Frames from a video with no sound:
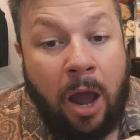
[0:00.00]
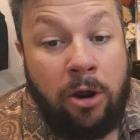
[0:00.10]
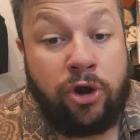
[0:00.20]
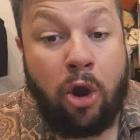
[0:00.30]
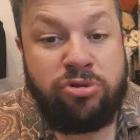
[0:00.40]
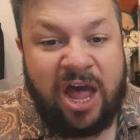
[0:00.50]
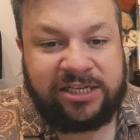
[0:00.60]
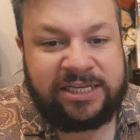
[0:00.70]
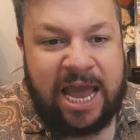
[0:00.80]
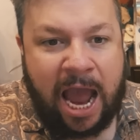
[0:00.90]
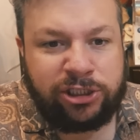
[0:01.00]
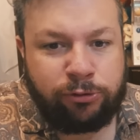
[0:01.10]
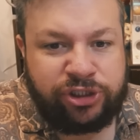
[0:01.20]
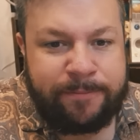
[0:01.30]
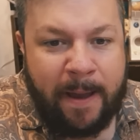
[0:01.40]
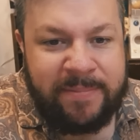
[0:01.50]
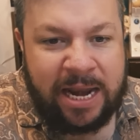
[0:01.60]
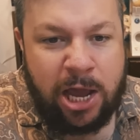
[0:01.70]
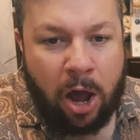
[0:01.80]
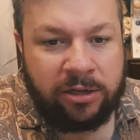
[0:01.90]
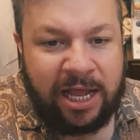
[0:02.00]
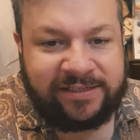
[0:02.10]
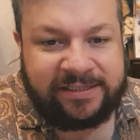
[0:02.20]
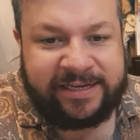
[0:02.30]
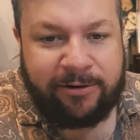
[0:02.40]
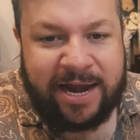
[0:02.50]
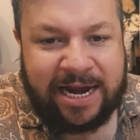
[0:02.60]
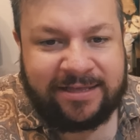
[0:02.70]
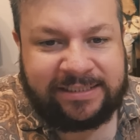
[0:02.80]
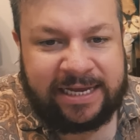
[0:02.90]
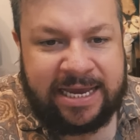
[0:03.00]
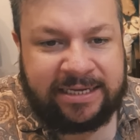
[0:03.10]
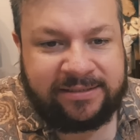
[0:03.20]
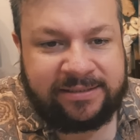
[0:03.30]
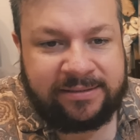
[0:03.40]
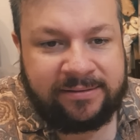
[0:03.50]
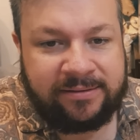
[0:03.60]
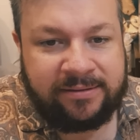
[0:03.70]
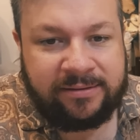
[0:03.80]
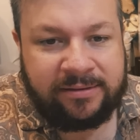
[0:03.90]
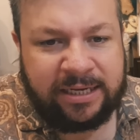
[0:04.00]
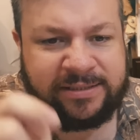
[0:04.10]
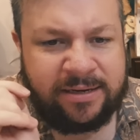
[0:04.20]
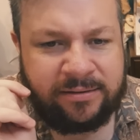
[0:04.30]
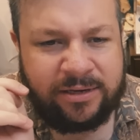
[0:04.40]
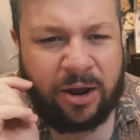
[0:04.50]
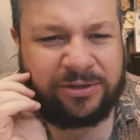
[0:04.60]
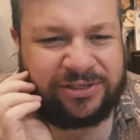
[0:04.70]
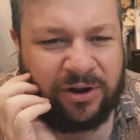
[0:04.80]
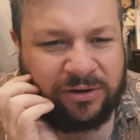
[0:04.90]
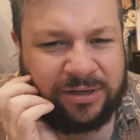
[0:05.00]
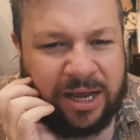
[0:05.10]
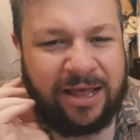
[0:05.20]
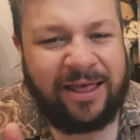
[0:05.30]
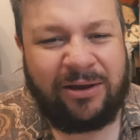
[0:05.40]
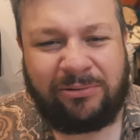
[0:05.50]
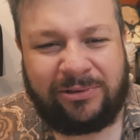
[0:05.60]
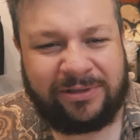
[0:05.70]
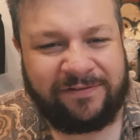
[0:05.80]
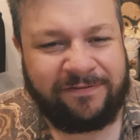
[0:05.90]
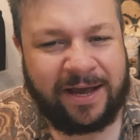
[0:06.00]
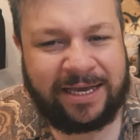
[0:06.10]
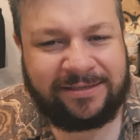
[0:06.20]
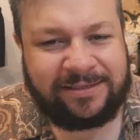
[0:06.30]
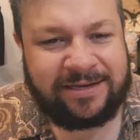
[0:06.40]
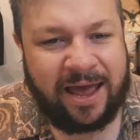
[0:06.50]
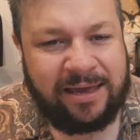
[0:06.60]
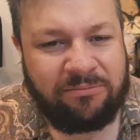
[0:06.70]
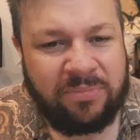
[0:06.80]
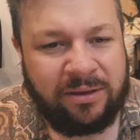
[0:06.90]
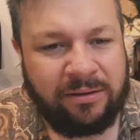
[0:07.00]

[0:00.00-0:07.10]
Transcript: No, that's the actual ship I'm getting on. That's the Serenade of the Seas. Is it? No, it's not. They all look the fucking same.